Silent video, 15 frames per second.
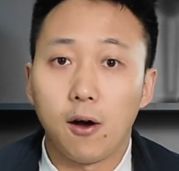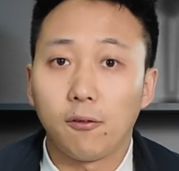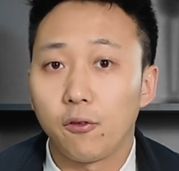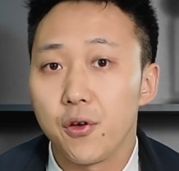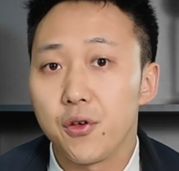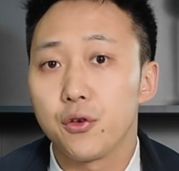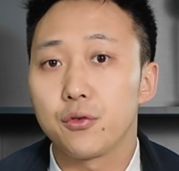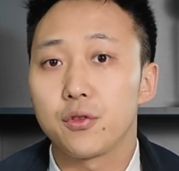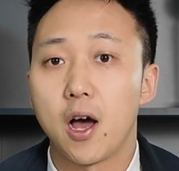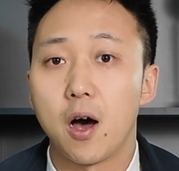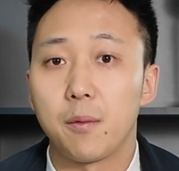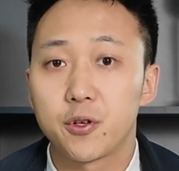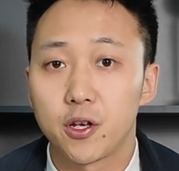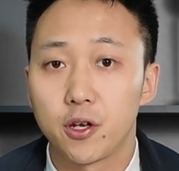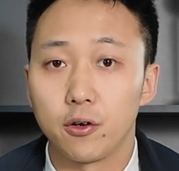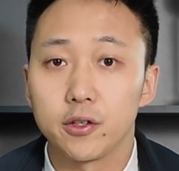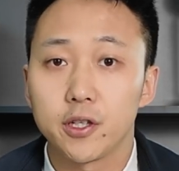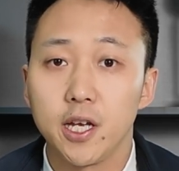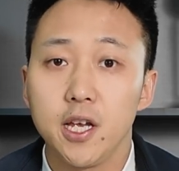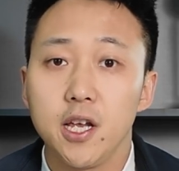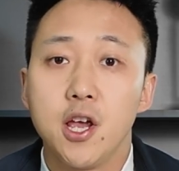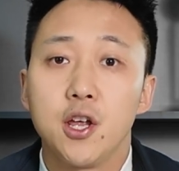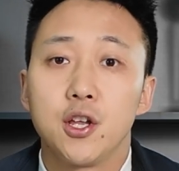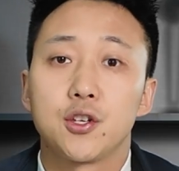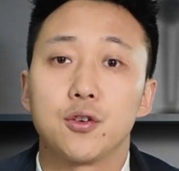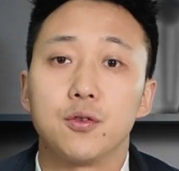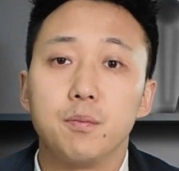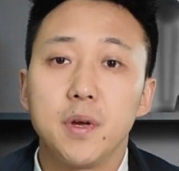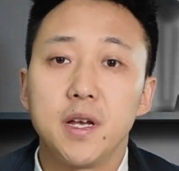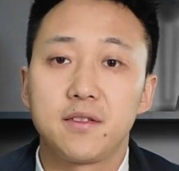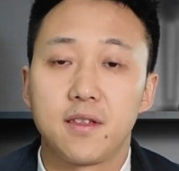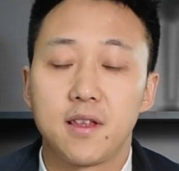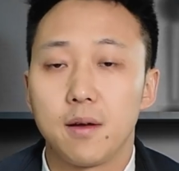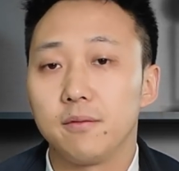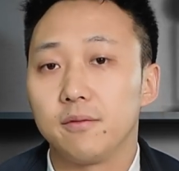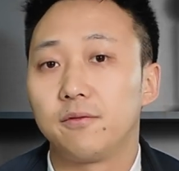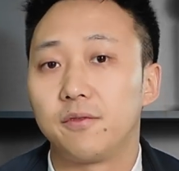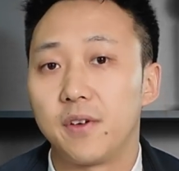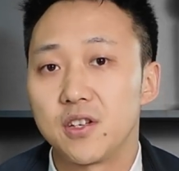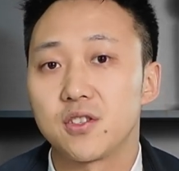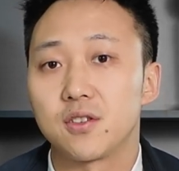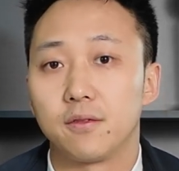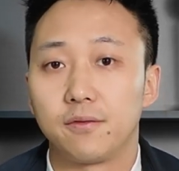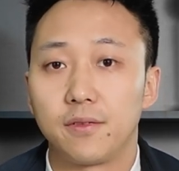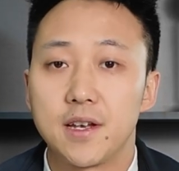offering you the opportunity to meet them face to